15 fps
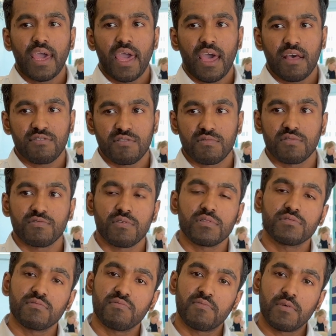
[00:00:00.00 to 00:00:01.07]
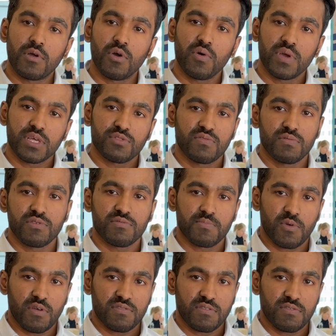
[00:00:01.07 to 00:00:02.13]
as a result of going through this
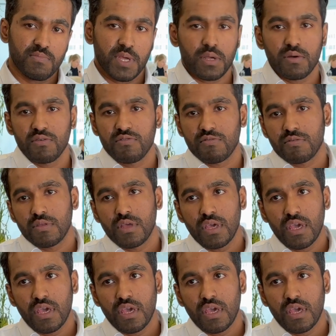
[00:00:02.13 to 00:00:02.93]
process because